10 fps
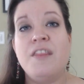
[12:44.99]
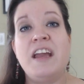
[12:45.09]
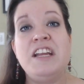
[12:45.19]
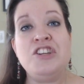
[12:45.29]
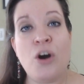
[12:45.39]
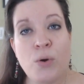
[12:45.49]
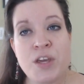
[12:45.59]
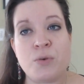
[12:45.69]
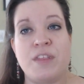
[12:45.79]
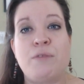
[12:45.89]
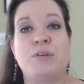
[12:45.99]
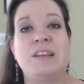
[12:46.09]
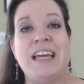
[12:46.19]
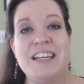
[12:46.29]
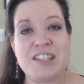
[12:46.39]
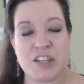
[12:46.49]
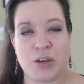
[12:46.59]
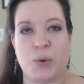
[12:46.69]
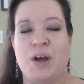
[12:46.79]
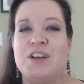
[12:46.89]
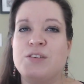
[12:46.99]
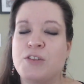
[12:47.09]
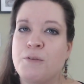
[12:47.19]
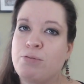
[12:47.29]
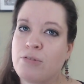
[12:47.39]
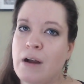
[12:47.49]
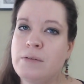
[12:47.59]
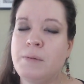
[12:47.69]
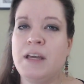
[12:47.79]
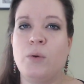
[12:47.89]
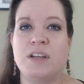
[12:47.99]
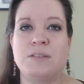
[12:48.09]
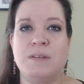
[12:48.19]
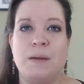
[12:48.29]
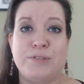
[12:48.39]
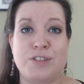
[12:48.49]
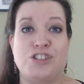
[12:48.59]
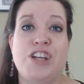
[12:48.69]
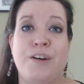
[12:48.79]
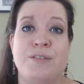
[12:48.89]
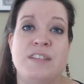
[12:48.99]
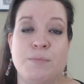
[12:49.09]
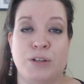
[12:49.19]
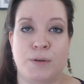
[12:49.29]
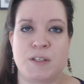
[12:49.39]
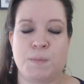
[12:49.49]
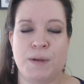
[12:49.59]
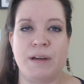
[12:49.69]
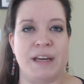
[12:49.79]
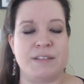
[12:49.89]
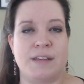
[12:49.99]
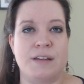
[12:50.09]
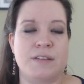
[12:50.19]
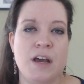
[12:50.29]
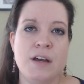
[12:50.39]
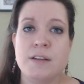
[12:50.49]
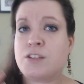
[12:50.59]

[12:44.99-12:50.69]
they know you, they relate to you, so they're probably going to be able to share similar experiences.